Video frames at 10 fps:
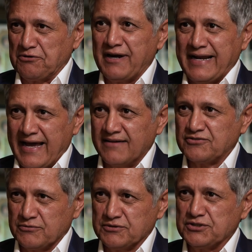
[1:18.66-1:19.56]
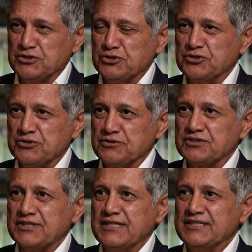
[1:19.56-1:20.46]
right after it was
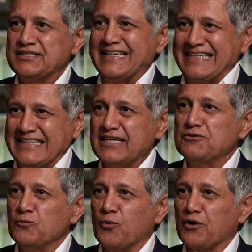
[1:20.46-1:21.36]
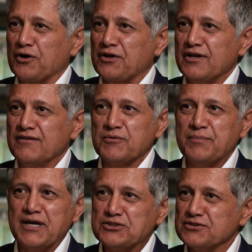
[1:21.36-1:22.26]
introduced is that it didn't work if the
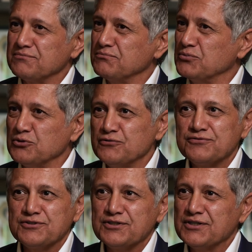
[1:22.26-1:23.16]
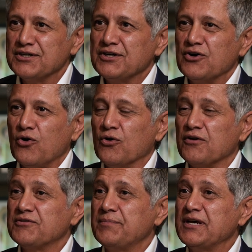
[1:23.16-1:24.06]
patient moved or
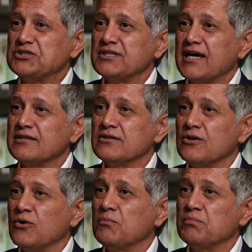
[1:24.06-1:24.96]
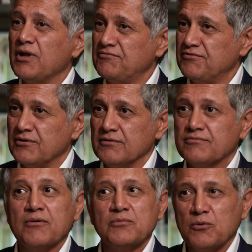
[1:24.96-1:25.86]
if the patient had low blood flow
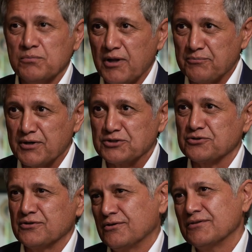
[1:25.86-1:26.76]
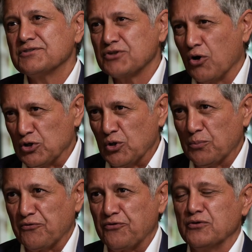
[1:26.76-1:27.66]
from low blood pressure. It's called low
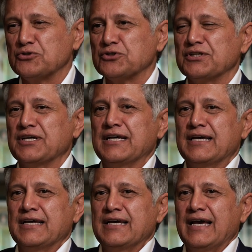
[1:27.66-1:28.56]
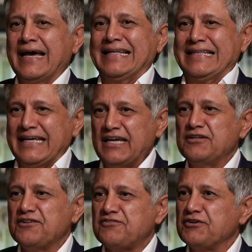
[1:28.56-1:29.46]
perfusion. Mm-hmm. And the
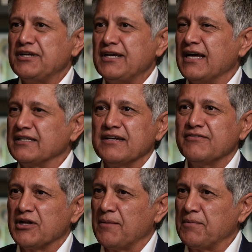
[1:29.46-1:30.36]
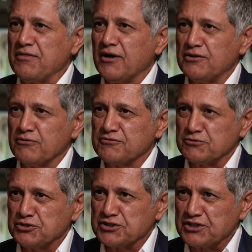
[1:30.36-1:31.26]
industry had given up. They thought those were
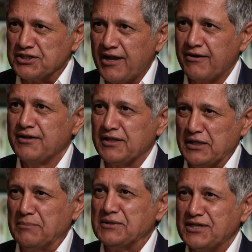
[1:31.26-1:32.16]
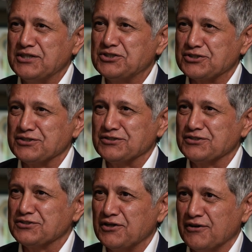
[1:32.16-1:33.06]
just inherent
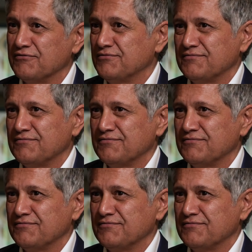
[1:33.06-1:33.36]
limitations of